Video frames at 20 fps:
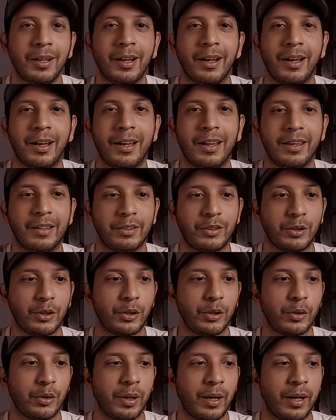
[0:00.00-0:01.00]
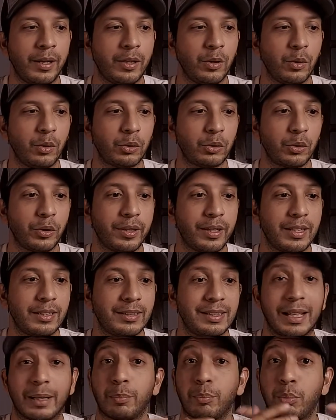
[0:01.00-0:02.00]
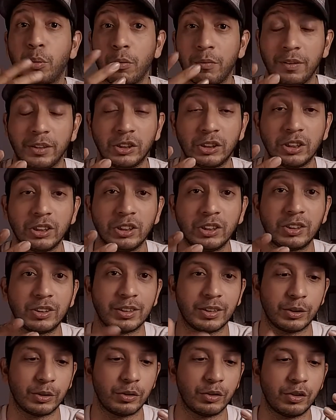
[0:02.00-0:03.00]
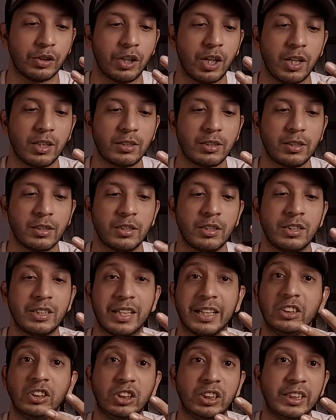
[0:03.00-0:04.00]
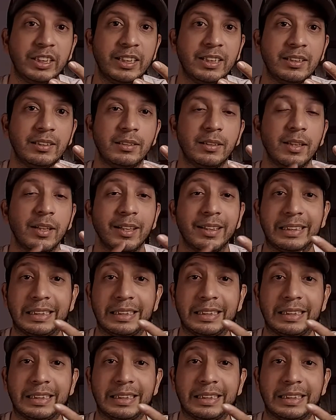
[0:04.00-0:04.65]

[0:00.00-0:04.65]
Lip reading: and also there's like professions, nurses, engineers,